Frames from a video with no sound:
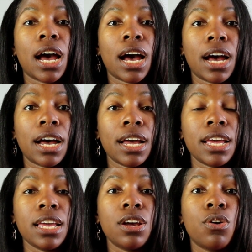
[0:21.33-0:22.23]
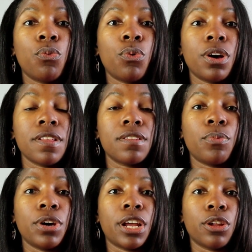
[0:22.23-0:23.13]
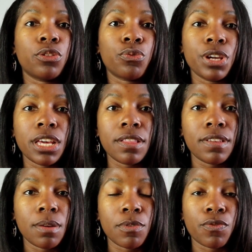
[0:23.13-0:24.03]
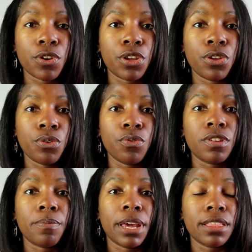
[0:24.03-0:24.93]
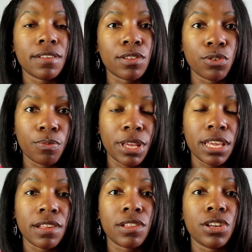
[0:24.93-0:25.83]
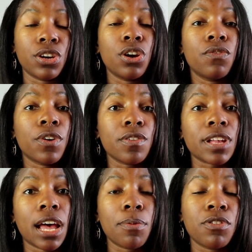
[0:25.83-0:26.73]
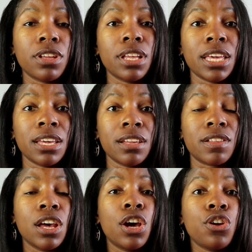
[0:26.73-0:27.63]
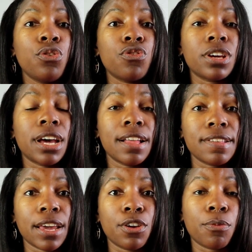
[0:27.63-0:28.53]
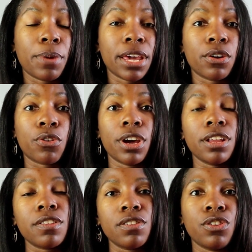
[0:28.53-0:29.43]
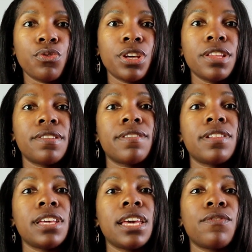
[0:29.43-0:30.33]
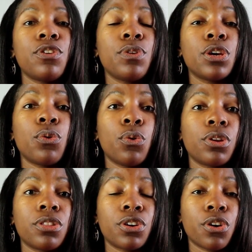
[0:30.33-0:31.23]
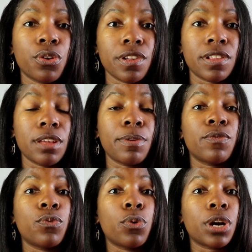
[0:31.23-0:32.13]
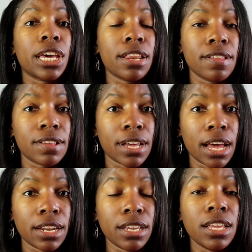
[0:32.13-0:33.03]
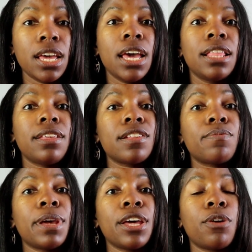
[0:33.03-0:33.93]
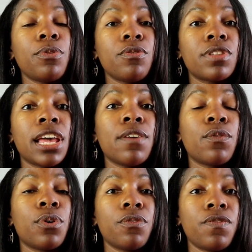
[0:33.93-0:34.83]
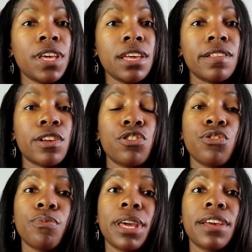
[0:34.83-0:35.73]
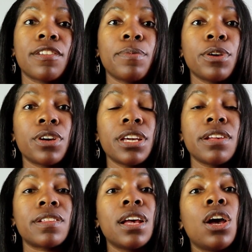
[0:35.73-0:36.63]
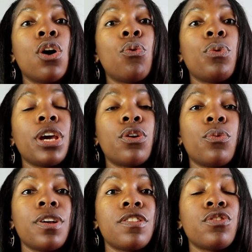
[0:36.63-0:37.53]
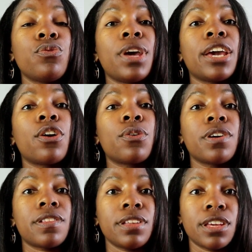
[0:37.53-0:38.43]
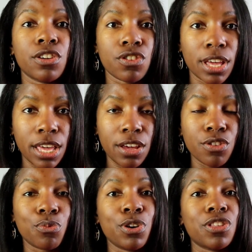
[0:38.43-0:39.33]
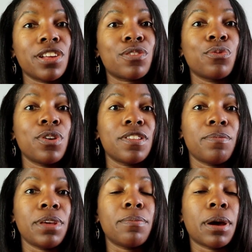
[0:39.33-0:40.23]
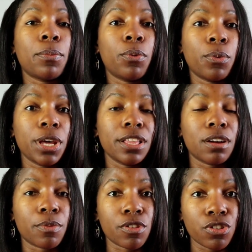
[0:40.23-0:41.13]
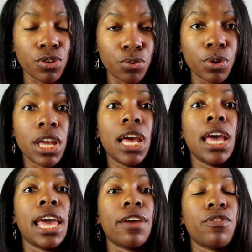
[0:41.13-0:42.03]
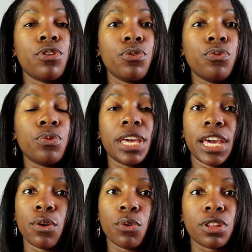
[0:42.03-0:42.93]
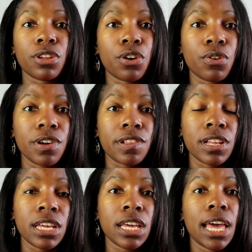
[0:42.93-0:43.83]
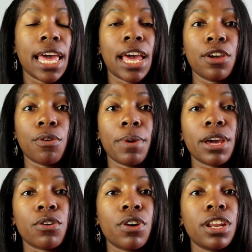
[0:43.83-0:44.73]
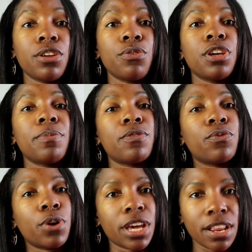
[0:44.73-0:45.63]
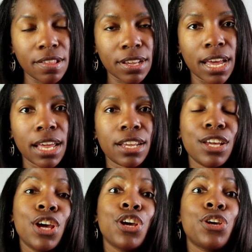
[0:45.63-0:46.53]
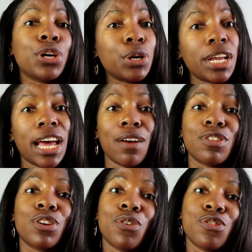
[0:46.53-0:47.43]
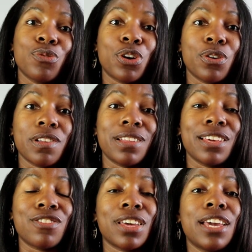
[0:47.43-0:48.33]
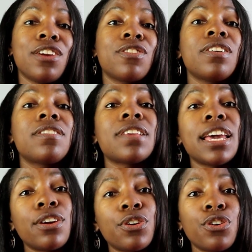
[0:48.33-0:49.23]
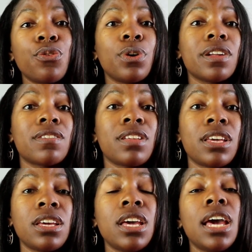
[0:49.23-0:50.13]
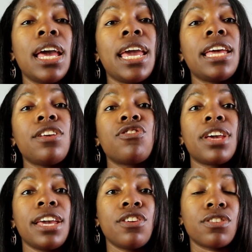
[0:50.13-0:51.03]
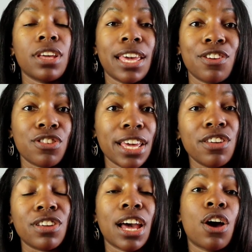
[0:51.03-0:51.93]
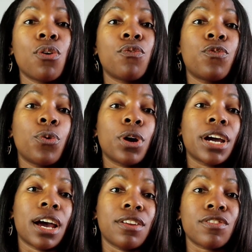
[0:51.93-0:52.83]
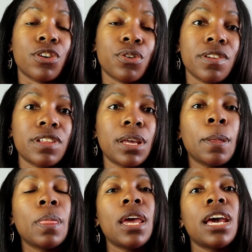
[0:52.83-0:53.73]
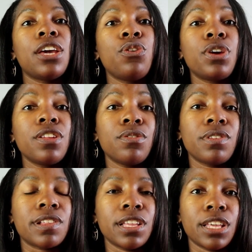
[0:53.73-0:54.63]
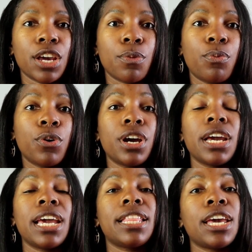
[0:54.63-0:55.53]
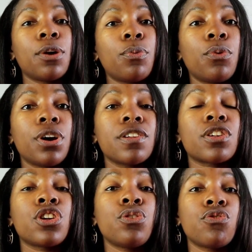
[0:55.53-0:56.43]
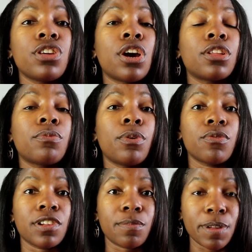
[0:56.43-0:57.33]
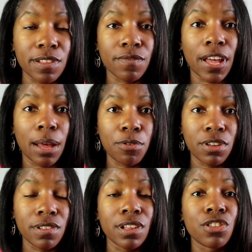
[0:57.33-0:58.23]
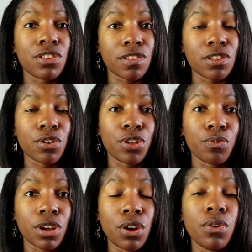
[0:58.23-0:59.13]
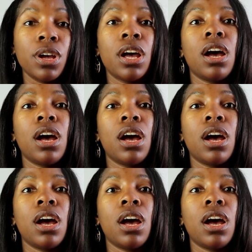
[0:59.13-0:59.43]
I want to point out 3 tips for you to make this a little bit easier. First option is you should contact your bank or credit union to see if you can order the currency before getting to Ghana. This may help you save on fees that you may experience when going to a currency exchange, which is going to be my point number 2. If you can't order the currency at your bank or credit union before getting to Ghana, you're going to have to go to a currency exchange, take your USD and exchange it out for Ghana's currency. You can do this in the airport, and the airports usually are the most expensive options, just so you know.